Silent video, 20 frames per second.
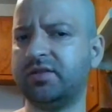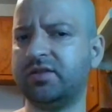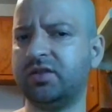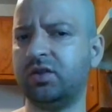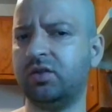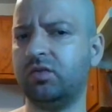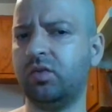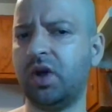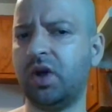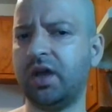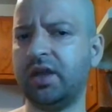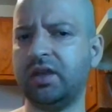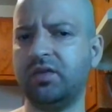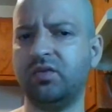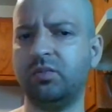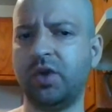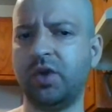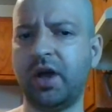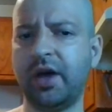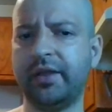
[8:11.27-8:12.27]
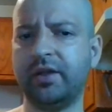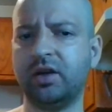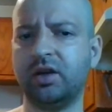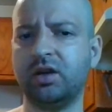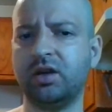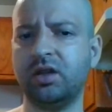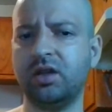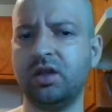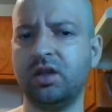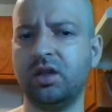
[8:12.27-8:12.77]
So why even
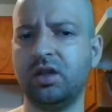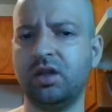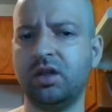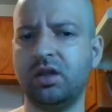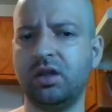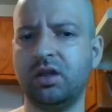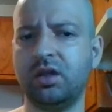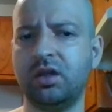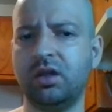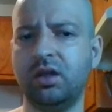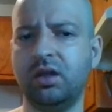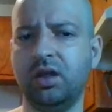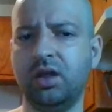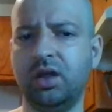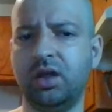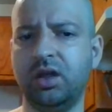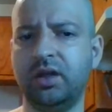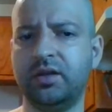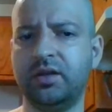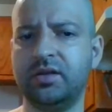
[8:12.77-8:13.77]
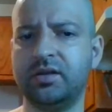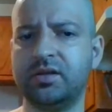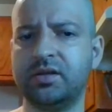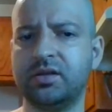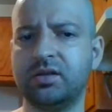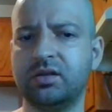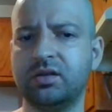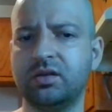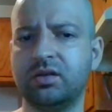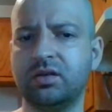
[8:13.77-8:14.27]
bother?
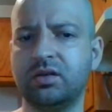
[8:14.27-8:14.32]
And